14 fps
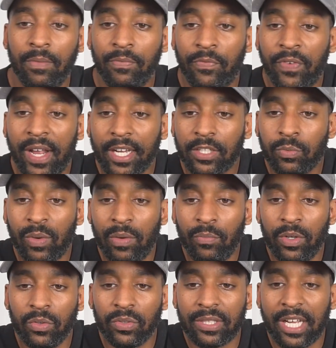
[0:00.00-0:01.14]
Flex, when
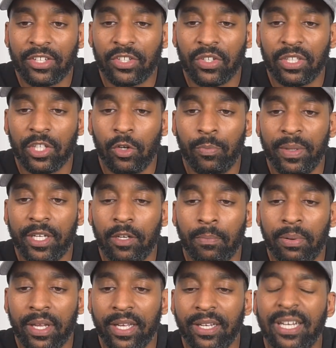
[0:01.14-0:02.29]
will Sancho deal be
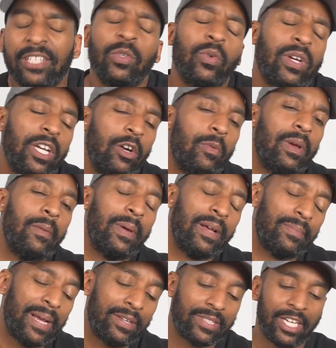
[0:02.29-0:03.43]
completed? Let's talk a little bit
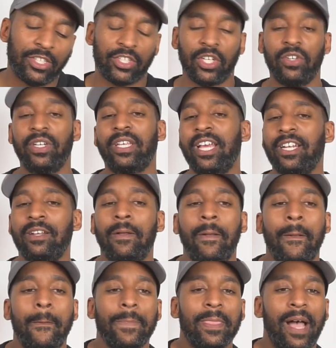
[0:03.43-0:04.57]
about Sancho. Again,
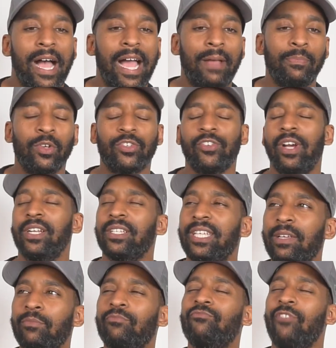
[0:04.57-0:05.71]
I'm not trying to
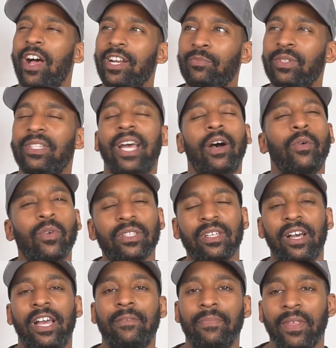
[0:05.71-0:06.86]
keep running with that all the
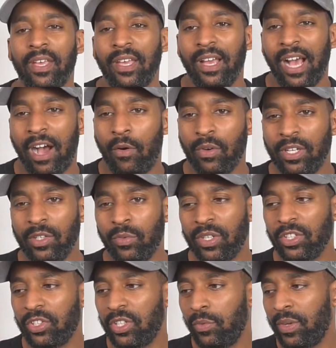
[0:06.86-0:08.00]
time. I only want
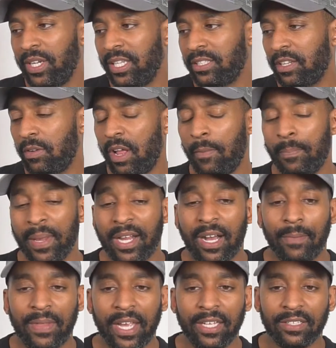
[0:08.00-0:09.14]
to do it when there's a big
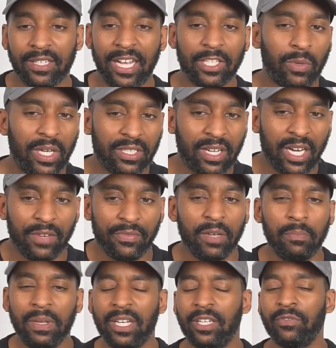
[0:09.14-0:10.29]
update. So that's why it's kind of in the
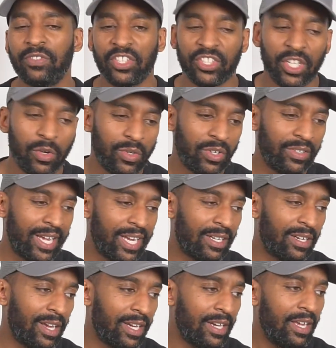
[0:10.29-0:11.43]
middle of the show, not the
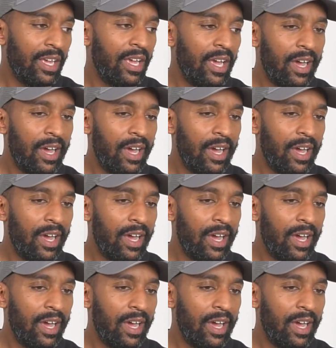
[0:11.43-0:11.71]
headline.